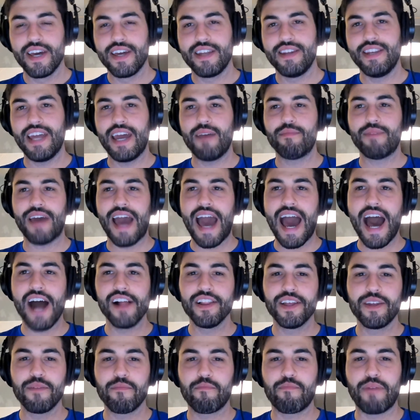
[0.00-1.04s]
named
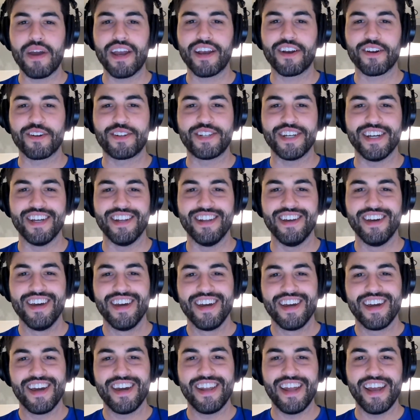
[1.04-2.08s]
Allan Pinkerton
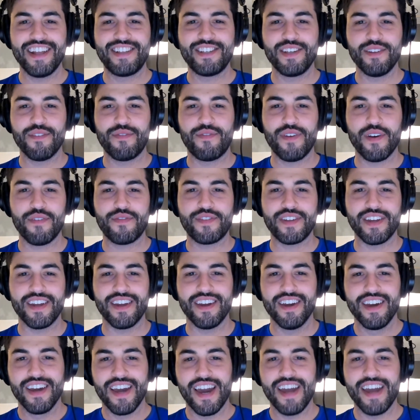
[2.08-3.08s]
in 1850.